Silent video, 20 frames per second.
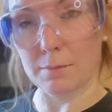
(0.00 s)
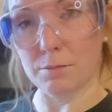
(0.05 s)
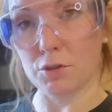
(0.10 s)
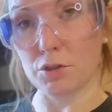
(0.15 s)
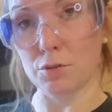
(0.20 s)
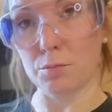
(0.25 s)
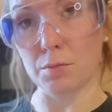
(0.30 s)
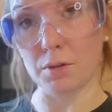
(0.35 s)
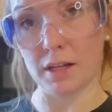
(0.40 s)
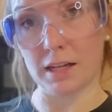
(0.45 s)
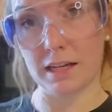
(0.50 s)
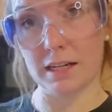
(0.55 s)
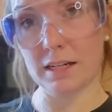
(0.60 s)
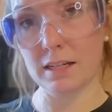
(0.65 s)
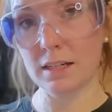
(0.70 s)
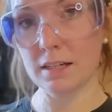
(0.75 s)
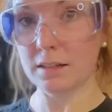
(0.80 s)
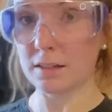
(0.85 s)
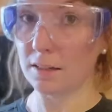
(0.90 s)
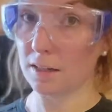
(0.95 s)
to blend.
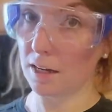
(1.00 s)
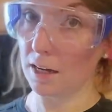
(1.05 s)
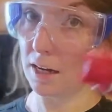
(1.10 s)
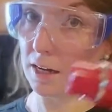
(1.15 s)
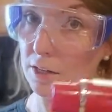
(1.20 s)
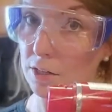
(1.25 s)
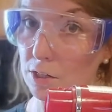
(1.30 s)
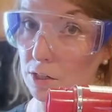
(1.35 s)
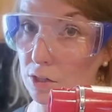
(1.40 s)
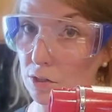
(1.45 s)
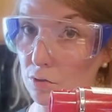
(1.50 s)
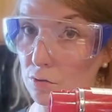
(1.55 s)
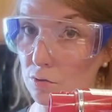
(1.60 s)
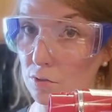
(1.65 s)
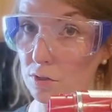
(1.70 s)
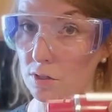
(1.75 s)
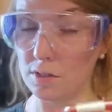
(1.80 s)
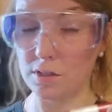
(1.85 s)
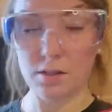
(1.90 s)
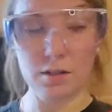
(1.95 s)
I
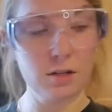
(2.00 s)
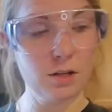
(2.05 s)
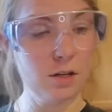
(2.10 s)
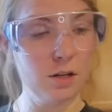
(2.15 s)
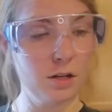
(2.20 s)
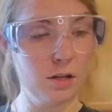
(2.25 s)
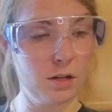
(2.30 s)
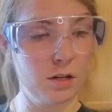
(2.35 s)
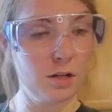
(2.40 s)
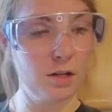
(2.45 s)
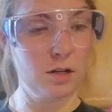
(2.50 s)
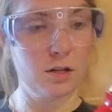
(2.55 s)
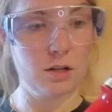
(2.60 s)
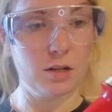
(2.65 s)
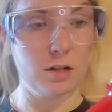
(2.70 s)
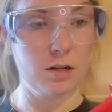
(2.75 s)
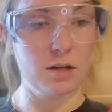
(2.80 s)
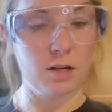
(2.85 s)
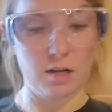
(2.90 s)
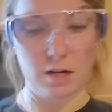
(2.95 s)
use
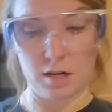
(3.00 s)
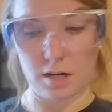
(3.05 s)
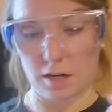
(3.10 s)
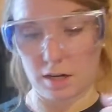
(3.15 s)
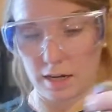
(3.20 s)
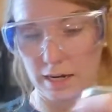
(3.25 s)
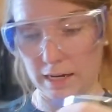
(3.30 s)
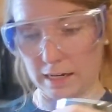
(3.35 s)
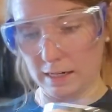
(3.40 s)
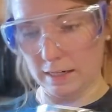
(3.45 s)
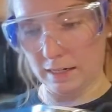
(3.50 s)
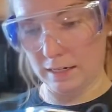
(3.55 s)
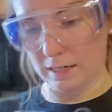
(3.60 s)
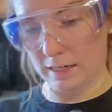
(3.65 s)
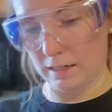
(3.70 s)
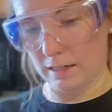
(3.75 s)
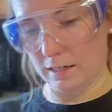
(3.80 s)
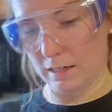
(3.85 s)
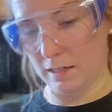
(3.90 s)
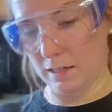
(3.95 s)
handy
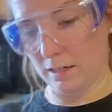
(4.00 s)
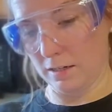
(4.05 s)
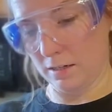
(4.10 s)
dandy